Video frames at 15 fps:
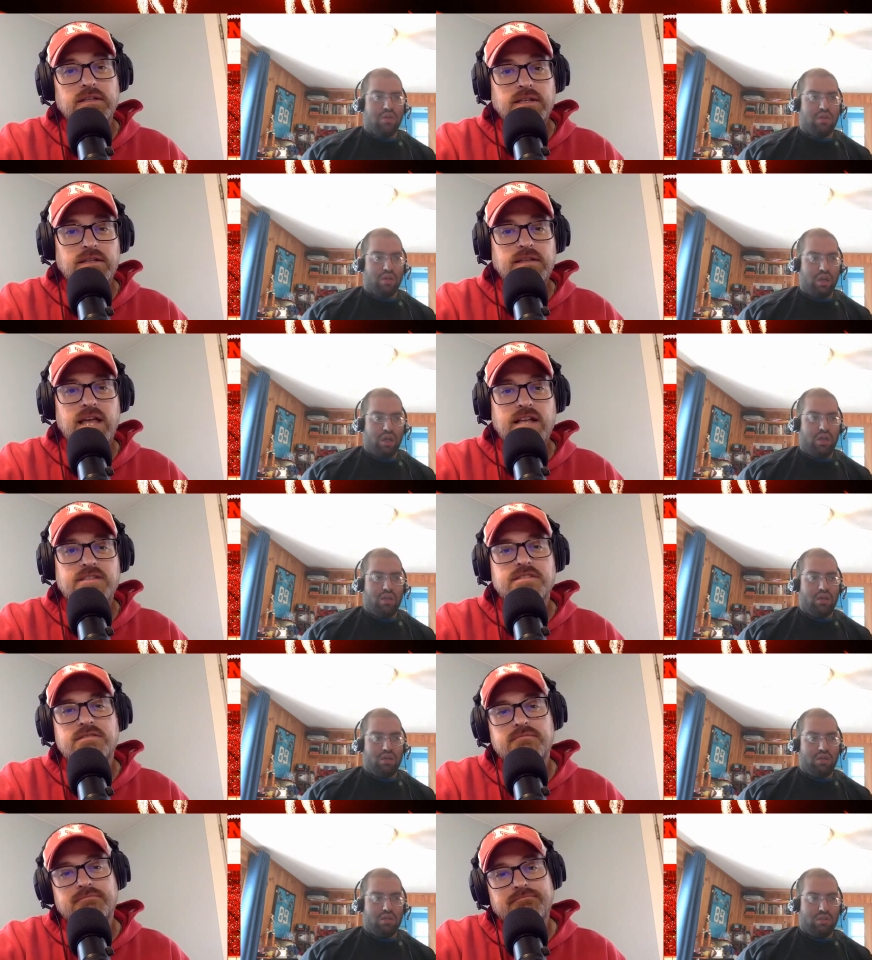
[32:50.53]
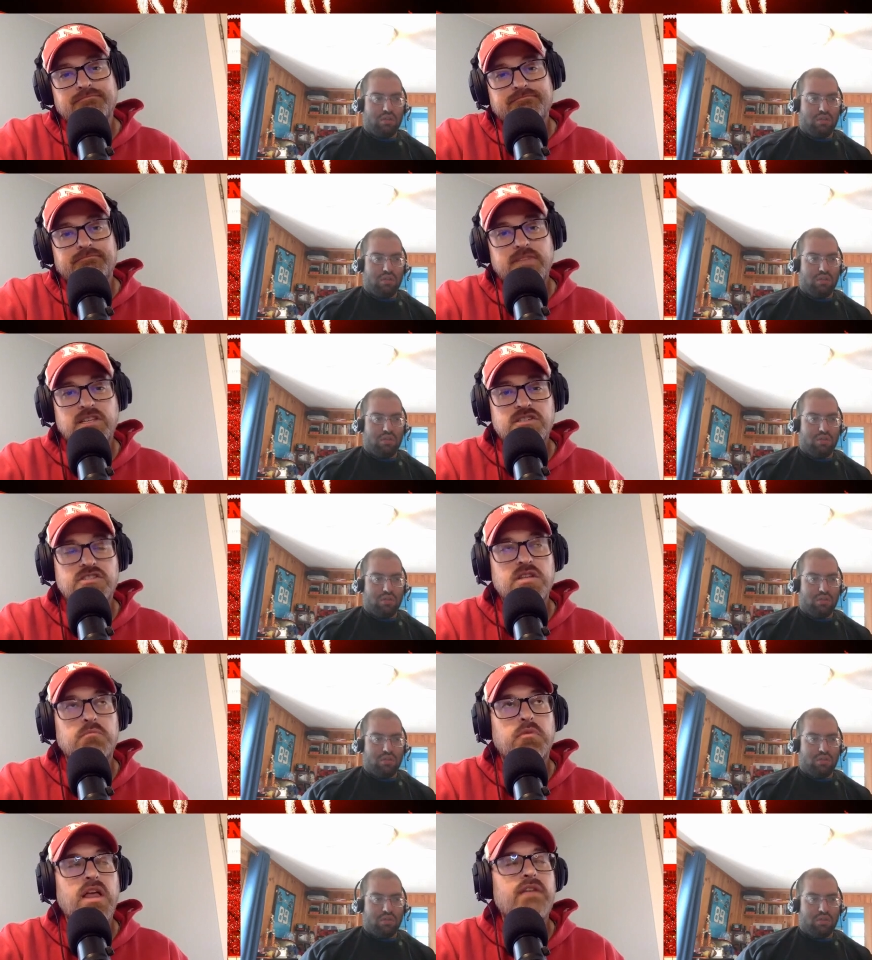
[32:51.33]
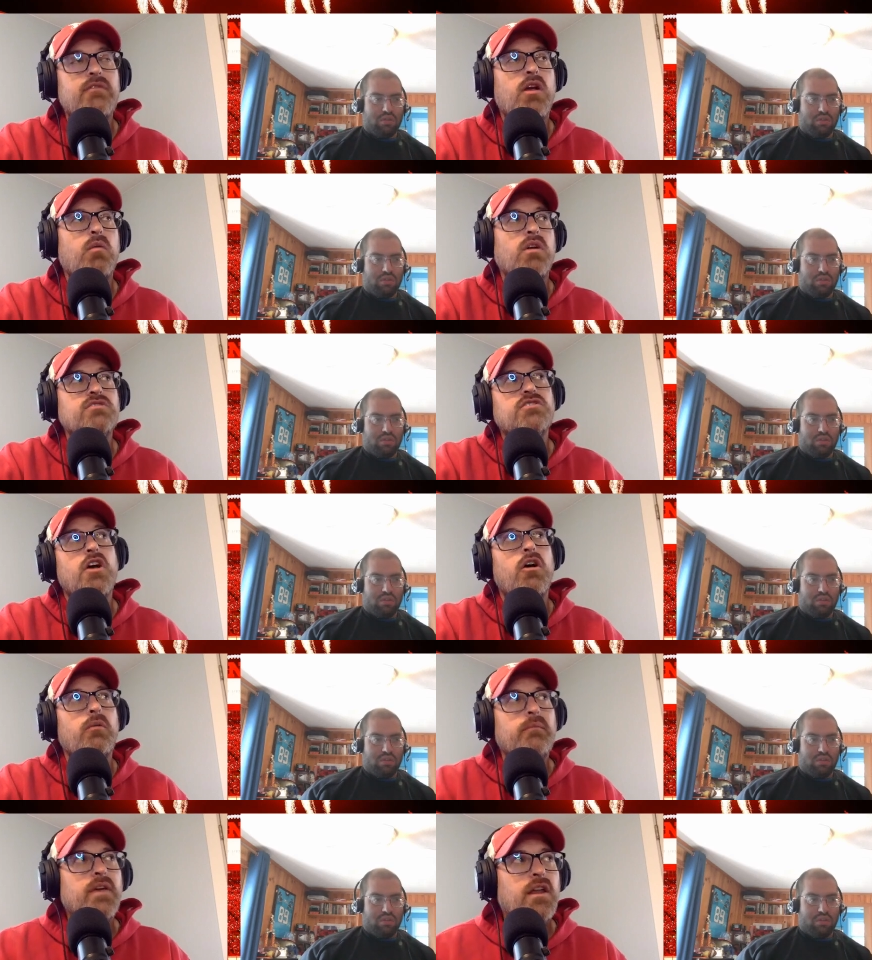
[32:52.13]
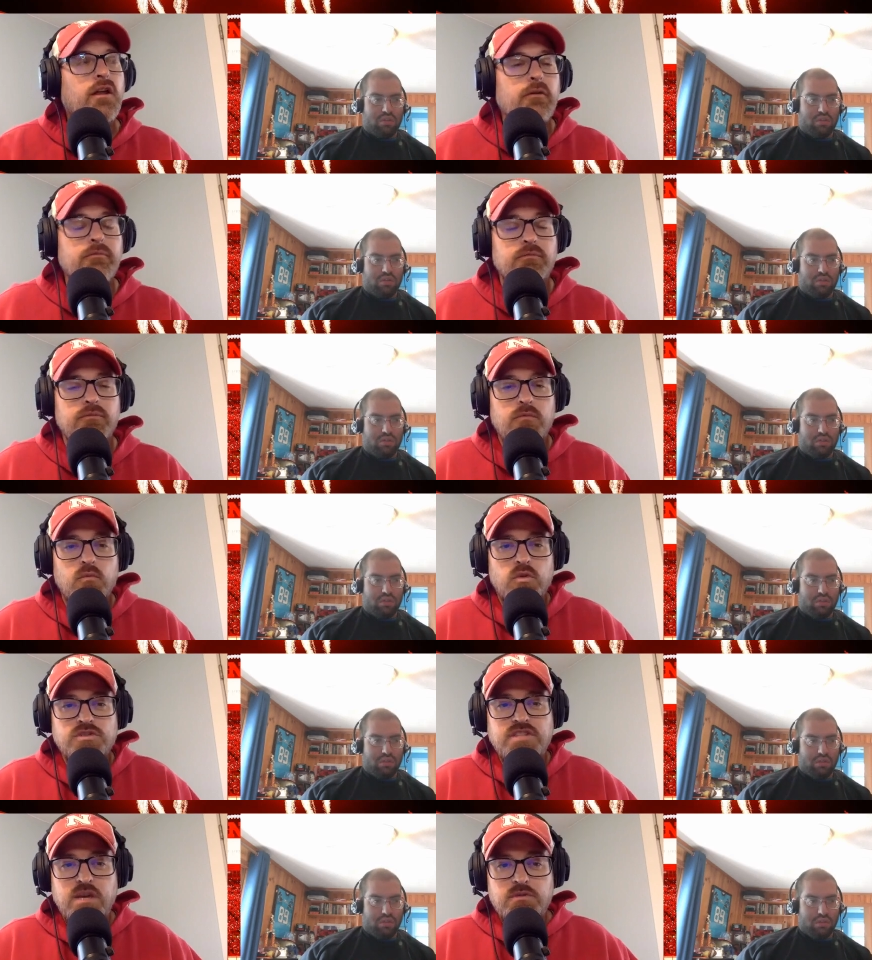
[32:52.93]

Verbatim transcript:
Speaker 1: yeah. that's they just didn't play very well. So you know we'll see.